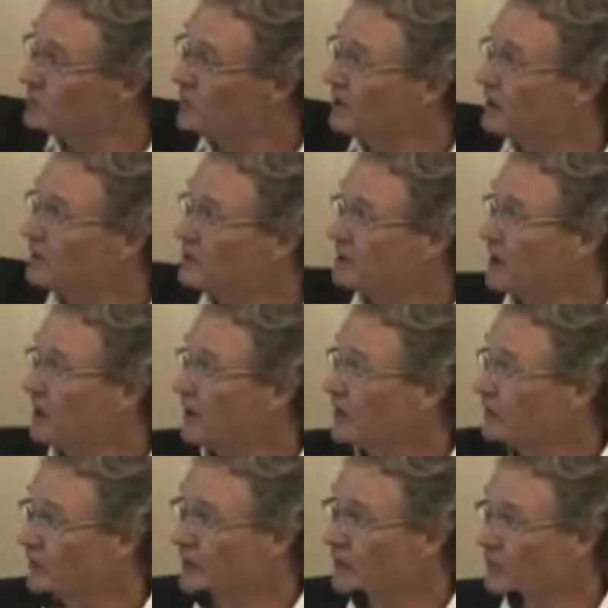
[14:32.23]
bringing them together
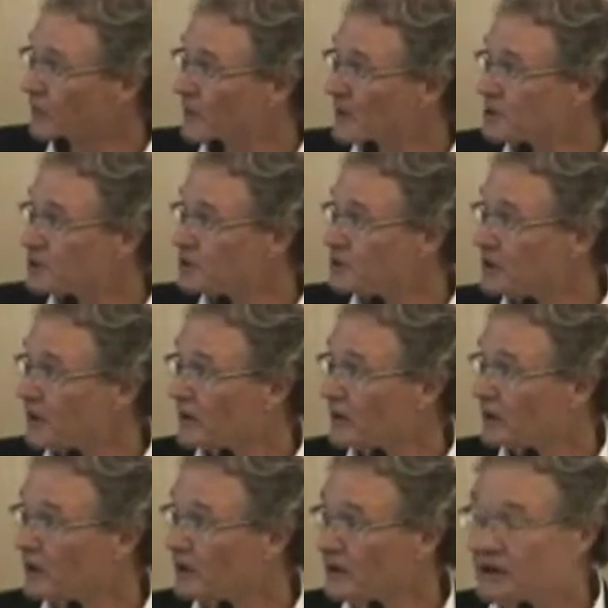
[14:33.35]
for information
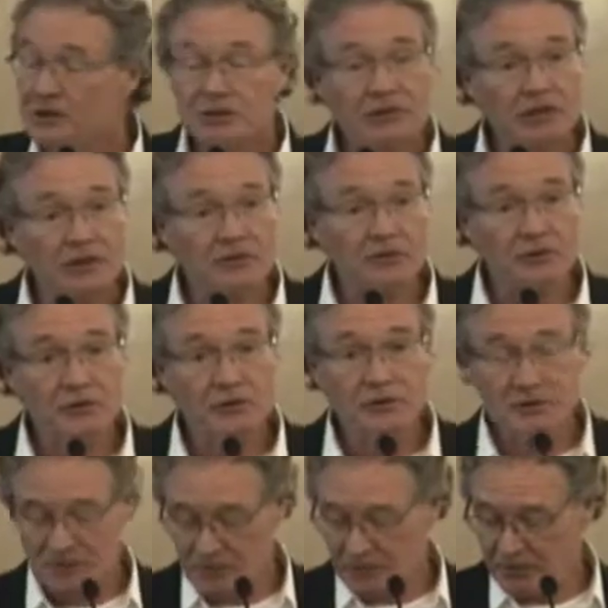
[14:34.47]
sharing, shared or new
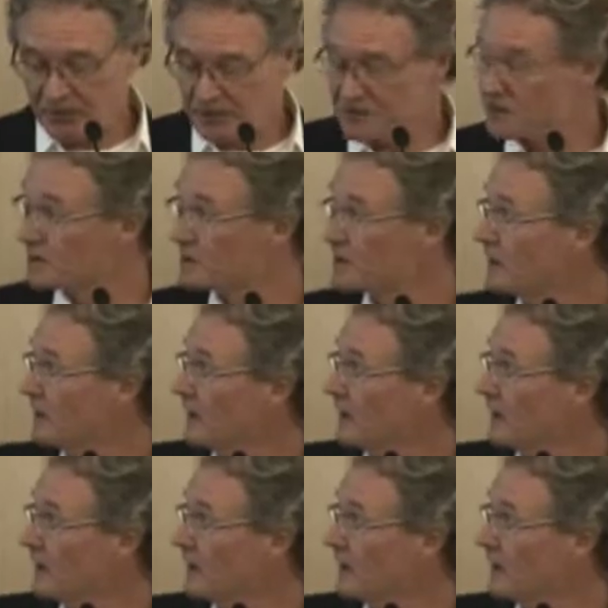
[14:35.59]
experiences,